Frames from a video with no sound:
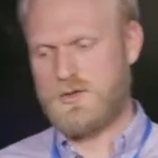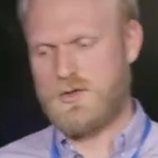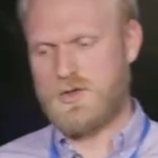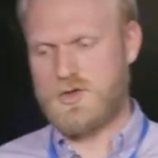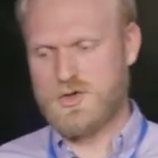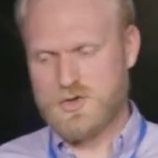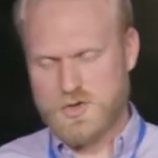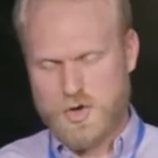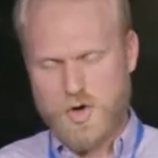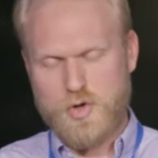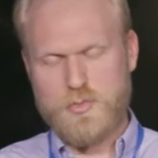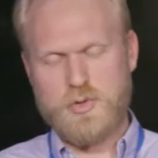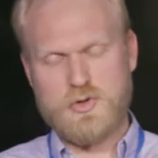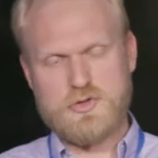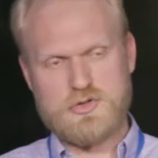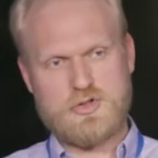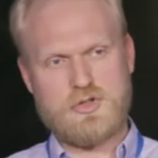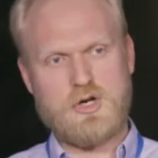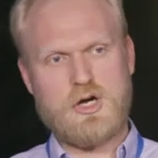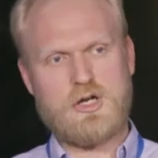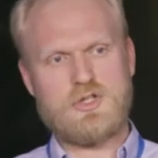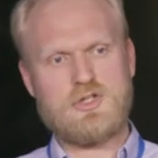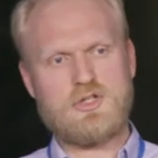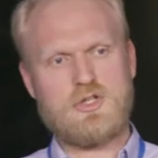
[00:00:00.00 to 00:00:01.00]
global
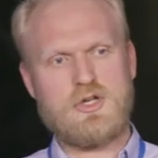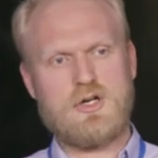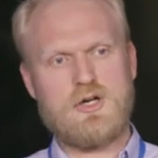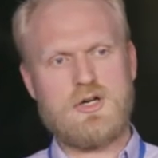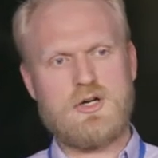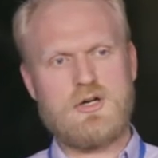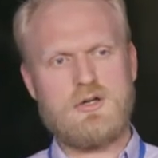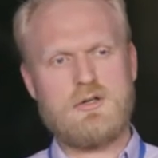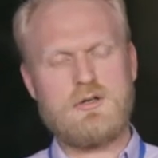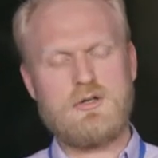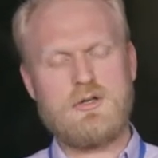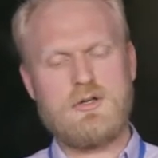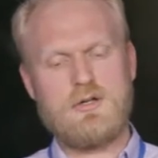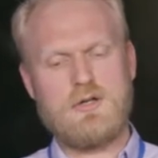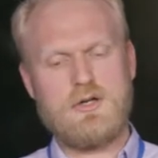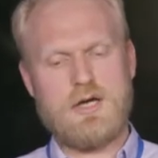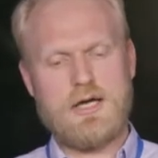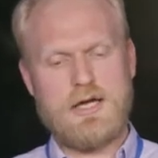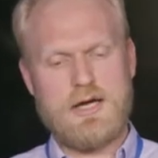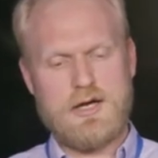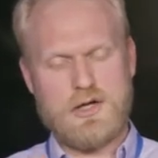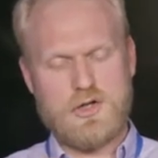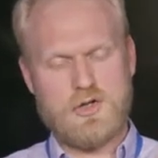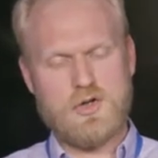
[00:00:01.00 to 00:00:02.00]
structure
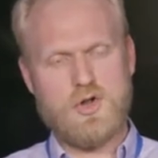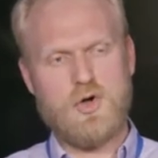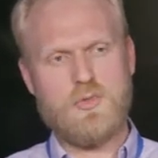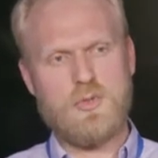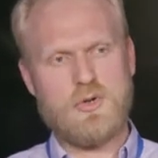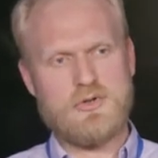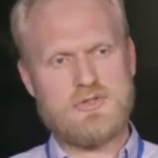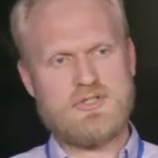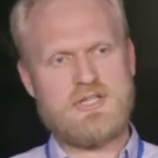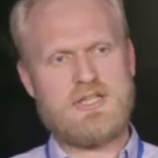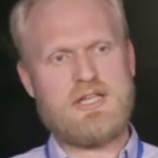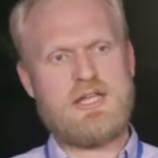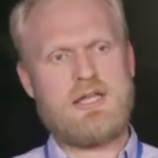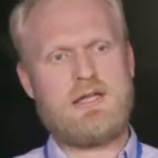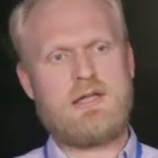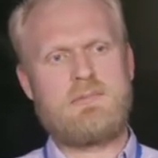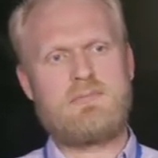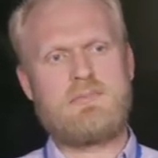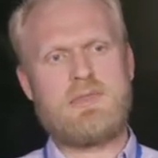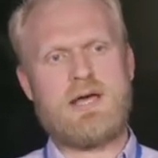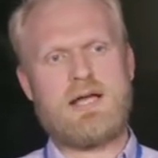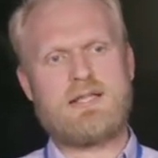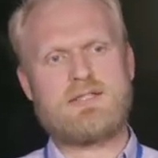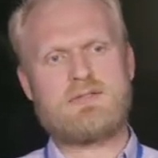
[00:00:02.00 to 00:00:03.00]
and a global
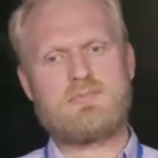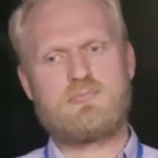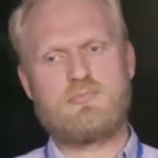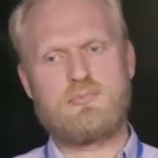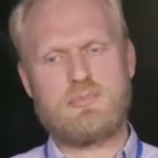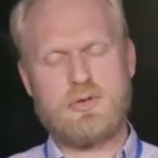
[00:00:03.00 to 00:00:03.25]
team that's